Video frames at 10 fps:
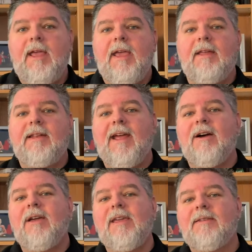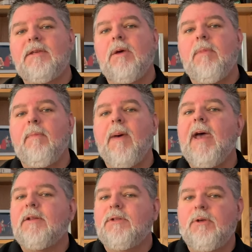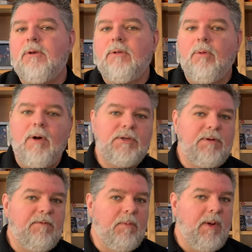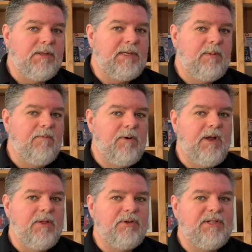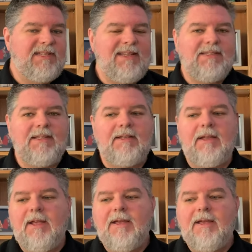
And now he is coming back to the Washington football team for another season.